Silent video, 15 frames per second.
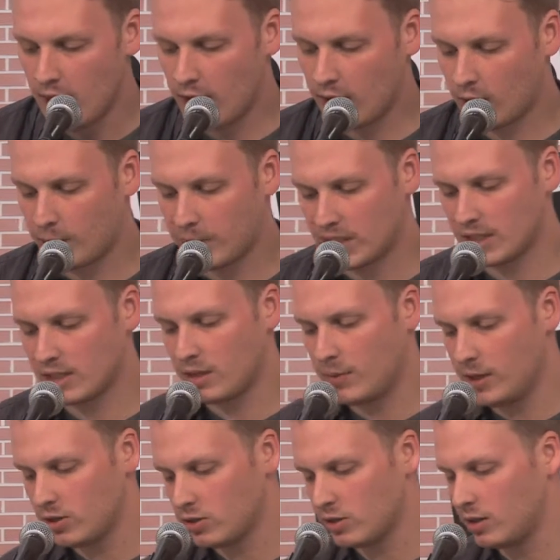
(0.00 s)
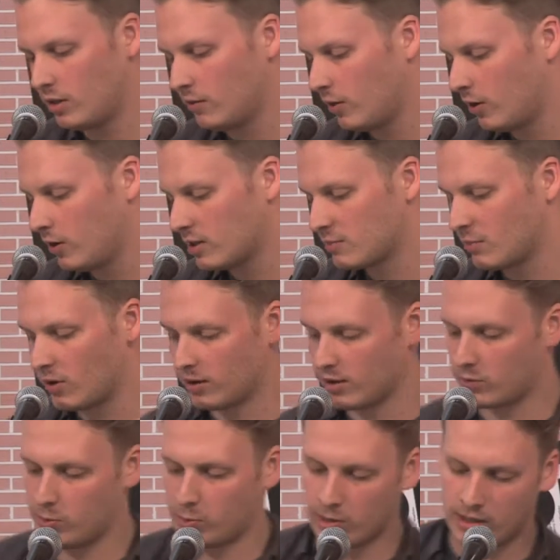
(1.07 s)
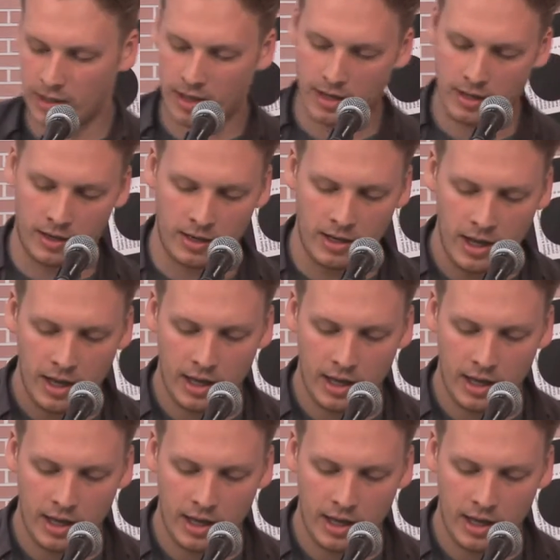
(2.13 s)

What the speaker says: and our participation in the various markets we rely on,